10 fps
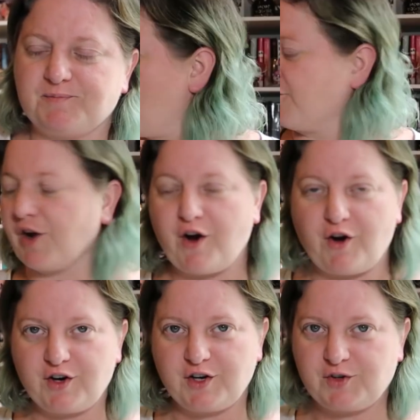Every
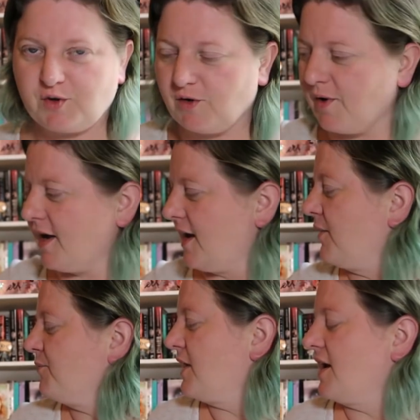Heart and Doorway
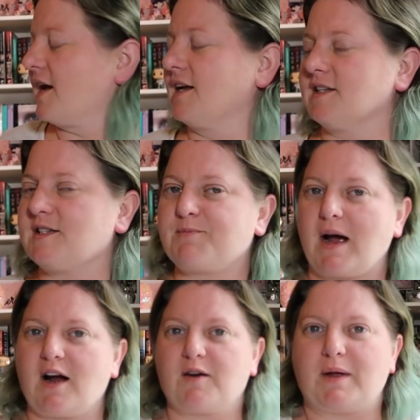
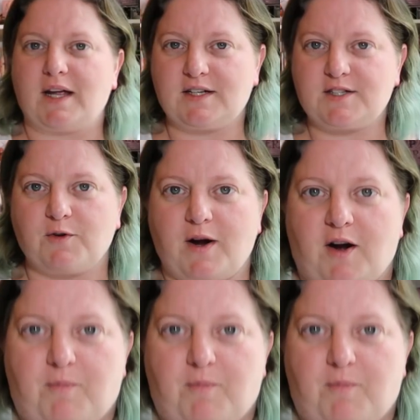inspired me to wear